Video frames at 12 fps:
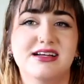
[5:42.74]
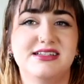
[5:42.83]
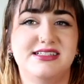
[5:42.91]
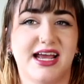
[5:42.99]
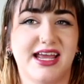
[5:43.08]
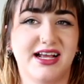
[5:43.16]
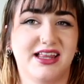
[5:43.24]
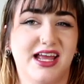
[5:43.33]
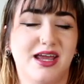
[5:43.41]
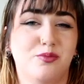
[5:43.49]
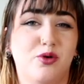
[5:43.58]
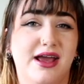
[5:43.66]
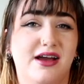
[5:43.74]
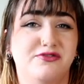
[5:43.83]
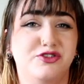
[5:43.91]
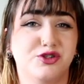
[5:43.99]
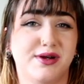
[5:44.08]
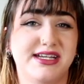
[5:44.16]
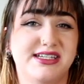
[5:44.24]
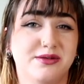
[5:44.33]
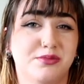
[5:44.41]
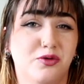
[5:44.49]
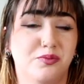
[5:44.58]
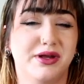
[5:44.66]
Second claim, we have joint
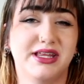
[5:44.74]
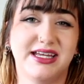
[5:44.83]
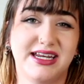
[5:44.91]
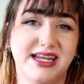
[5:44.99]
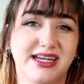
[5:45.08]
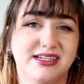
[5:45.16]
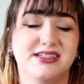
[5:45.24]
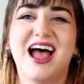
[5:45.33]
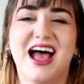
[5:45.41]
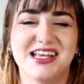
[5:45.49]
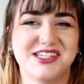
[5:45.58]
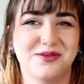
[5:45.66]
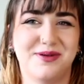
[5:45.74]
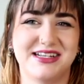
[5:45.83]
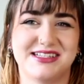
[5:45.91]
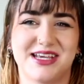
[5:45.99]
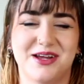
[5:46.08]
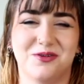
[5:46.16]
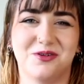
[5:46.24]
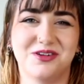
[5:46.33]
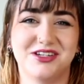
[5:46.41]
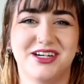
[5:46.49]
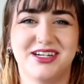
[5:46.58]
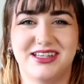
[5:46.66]
and mobility. As our pets get
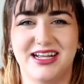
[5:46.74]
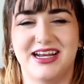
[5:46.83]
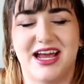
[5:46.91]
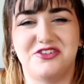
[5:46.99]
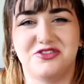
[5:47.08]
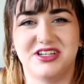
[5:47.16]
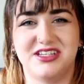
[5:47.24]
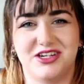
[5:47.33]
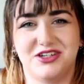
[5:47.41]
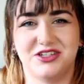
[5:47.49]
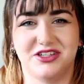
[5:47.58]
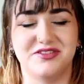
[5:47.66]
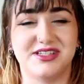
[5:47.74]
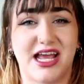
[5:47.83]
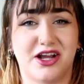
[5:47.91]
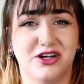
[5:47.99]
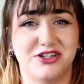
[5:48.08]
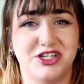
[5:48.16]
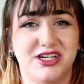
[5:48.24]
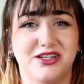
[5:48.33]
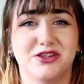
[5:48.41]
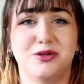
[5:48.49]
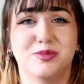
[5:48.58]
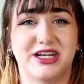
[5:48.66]
older, they naturally start to lose that cushion
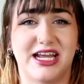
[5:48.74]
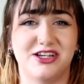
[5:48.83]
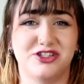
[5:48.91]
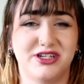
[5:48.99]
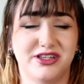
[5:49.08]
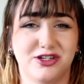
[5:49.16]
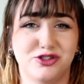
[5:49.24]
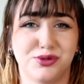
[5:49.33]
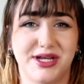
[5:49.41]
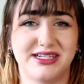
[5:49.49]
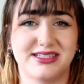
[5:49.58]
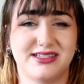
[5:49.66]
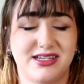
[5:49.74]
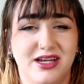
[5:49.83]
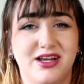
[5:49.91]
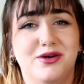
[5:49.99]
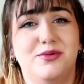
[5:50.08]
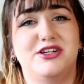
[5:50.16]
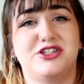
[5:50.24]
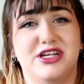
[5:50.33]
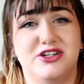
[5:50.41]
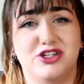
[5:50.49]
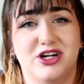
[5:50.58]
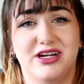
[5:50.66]
and lubrication in their joints, which
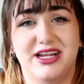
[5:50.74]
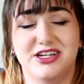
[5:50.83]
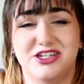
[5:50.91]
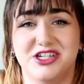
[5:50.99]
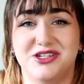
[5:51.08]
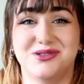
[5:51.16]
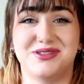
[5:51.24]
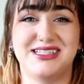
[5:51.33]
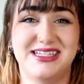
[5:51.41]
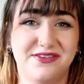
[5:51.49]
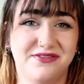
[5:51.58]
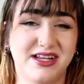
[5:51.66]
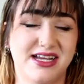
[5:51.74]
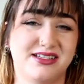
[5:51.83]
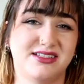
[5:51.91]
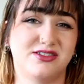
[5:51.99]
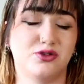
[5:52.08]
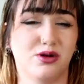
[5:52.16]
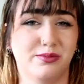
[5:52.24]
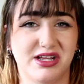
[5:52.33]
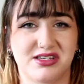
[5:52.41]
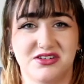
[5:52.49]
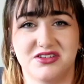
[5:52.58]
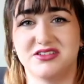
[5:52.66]
can turn into stiffness, sore
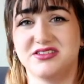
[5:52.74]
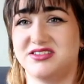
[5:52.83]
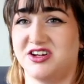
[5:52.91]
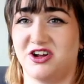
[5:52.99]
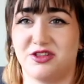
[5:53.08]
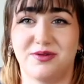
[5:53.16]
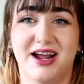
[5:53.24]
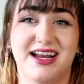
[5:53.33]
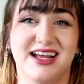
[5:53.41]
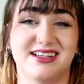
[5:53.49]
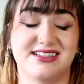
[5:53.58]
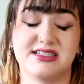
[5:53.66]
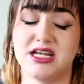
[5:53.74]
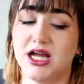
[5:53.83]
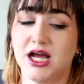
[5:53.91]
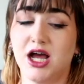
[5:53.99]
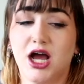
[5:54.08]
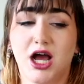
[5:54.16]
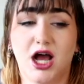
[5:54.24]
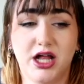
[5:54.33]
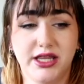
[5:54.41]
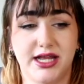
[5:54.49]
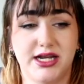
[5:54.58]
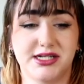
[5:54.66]
muscles, arthritis,
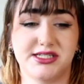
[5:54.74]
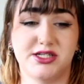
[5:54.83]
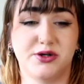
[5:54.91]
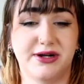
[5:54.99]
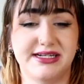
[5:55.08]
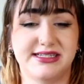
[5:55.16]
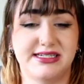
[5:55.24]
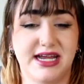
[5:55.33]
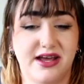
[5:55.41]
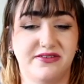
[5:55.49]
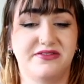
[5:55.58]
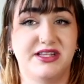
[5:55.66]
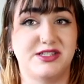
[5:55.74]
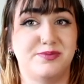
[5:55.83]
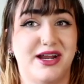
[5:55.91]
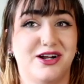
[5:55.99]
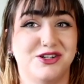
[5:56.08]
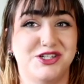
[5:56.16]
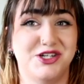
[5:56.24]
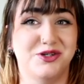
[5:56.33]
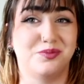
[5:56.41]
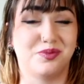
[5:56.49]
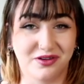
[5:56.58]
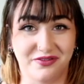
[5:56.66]
all that not so great stuff that's better to
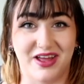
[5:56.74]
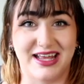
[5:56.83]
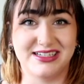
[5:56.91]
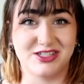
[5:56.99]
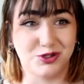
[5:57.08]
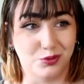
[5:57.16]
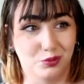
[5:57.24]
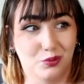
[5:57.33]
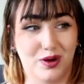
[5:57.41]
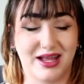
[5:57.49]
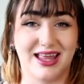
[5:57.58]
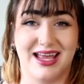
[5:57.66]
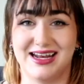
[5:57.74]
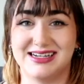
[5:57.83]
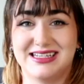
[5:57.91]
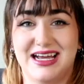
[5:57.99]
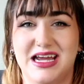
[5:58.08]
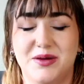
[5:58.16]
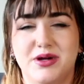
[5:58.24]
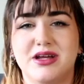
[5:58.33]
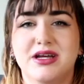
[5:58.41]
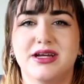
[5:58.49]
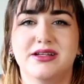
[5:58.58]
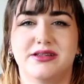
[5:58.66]
prevent well ahead of time
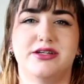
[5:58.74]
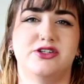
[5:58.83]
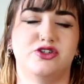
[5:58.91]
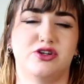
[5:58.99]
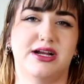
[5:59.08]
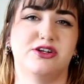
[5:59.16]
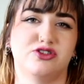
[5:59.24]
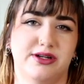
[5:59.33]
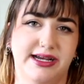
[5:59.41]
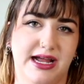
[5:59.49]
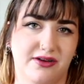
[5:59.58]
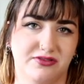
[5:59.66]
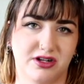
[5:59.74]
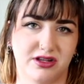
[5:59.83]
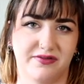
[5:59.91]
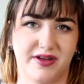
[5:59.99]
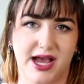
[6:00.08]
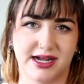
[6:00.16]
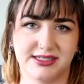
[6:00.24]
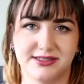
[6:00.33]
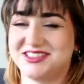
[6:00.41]
than to try to treat after the fact.